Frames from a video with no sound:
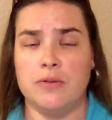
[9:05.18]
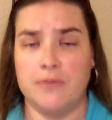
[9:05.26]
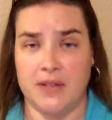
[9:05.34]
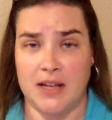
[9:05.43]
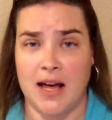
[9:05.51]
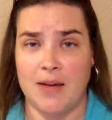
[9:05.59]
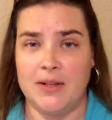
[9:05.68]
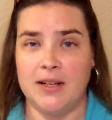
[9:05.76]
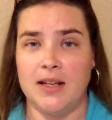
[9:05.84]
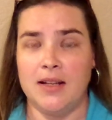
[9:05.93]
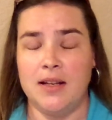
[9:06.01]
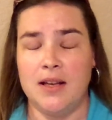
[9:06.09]

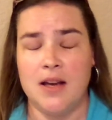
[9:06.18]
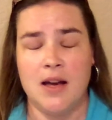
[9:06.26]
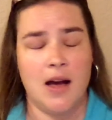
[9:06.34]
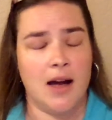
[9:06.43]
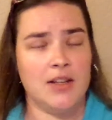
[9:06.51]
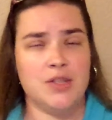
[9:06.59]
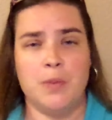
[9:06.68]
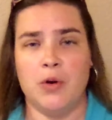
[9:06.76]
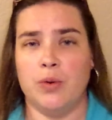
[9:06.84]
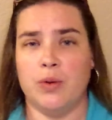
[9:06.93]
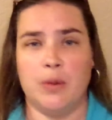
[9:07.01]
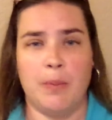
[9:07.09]
phenomenon, I spoke
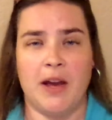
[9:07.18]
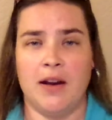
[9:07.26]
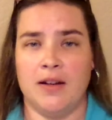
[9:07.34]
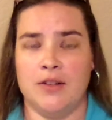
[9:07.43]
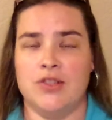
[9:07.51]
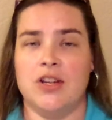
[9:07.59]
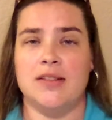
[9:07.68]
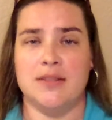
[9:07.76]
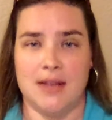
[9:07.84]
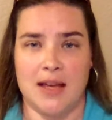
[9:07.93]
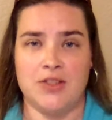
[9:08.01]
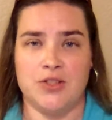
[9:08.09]
with a parent just
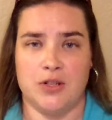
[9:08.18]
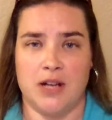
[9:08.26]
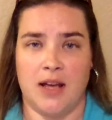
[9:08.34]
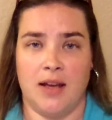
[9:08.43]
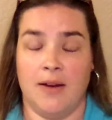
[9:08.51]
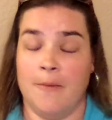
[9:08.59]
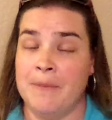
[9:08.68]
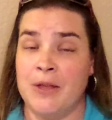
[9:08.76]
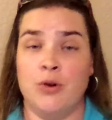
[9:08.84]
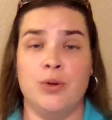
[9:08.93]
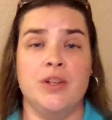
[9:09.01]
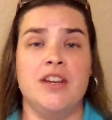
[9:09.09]
yesterday
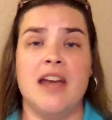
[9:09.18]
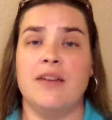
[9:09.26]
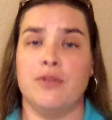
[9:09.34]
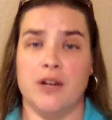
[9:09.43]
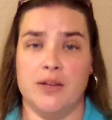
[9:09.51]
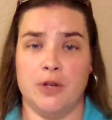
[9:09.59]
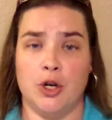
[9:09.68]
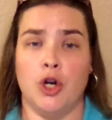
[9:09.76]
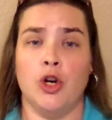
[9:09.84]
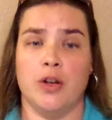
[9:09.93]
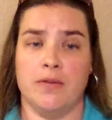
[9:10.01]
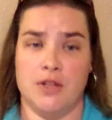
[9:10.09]
who had never even
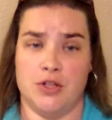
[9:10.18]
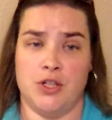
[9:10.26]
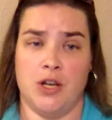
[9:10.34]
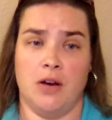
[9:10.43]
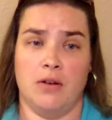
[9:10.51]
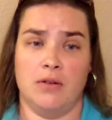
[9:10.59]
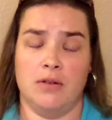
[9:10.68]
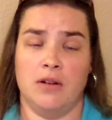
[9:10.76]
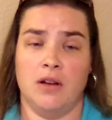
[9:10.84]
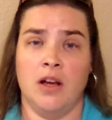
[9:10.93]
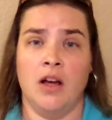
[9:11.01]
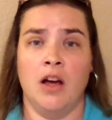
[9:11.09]
heard of the show.
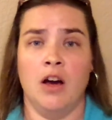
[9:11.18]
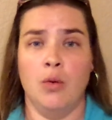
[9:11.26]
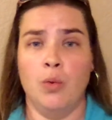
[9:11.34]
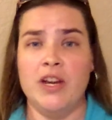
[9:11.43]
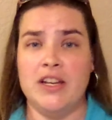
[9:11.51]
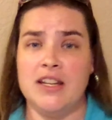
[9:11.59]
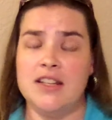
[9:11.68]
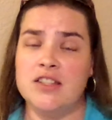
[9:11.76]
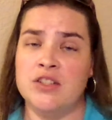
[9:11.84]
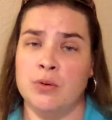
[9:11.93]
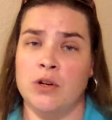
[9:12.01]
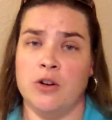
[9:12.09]
We need
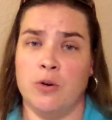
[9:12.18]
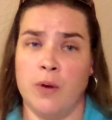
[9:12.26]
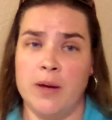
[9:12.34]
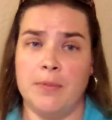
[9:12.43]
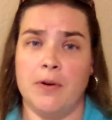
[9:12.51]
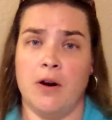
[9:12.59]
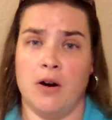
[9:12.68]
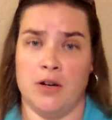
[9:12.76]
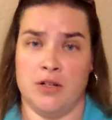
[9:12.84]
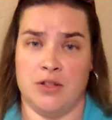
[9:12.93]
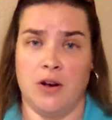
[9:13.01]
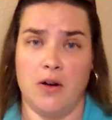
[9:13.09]
to equip our
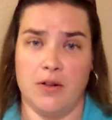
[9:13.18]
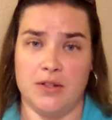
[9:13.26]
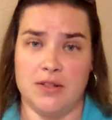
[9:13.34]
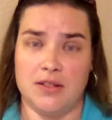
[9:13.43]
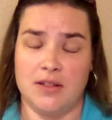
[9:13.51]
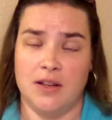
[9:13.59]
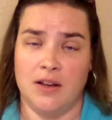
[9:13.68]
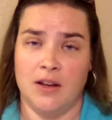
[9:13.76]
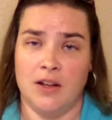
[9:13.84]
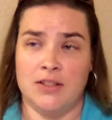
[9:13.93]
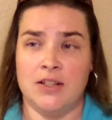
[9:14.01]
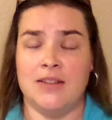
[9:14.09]
adults
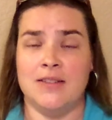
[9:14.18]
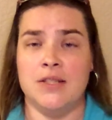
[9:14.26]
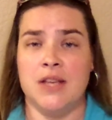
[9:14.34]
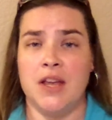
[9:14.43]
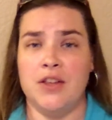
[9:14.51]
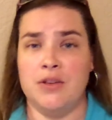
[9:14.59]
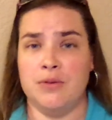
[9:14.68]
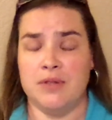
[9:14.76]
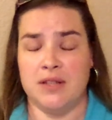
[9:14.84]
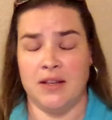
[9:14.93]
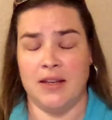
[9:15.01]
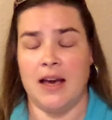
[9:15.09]
to continue
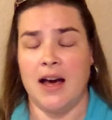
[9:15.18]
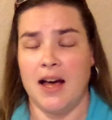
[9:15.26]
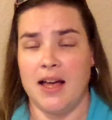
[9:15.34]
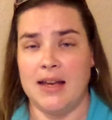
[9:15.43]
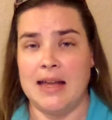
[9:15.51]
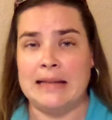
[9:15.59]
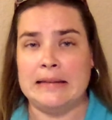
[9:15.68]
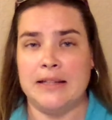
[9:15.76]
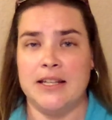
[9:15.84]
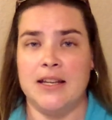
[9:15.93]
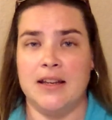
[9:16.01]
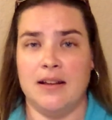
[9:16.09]
to guide and
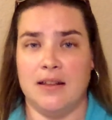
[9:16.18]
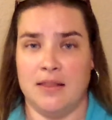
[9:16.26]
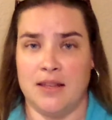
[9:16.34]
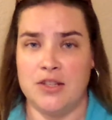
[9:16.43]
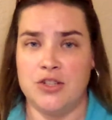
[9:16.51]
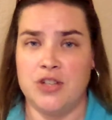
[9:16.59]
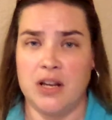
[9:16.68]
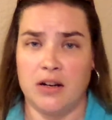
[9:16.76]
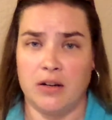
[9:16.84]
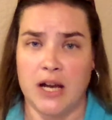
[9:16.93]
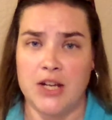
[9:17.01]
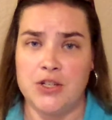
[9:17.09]
lead this
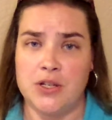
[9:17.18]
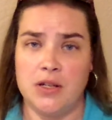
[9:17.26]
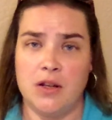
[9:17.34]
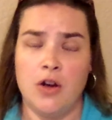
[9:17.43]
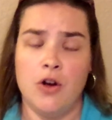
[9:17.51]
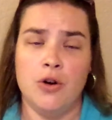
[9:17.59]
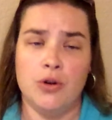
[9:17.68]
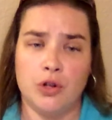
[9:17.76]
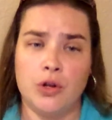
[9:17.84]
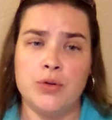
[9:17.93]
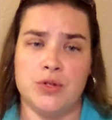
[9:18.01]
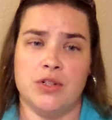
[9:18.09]
generation
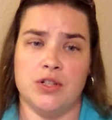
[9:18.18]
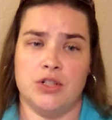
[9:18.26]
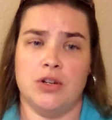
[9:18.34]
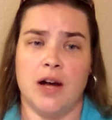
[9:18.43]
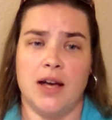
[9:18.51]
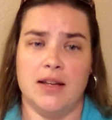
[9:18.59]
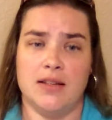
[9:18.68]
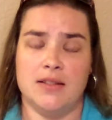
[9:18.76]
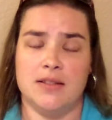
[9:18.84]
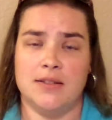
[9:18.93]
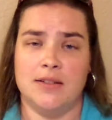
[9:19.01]
closer to Christ.